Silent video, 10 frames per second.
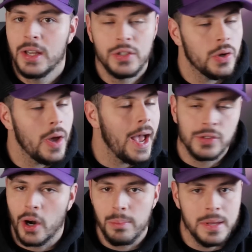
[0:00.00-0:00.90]
to
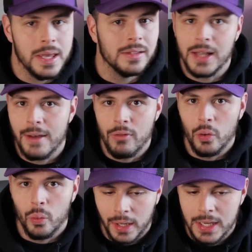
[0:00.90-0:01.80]
XRP's level.
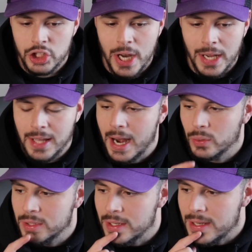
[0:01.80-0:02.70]
We're going to check that
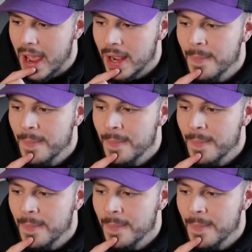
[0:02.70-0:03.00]
out today.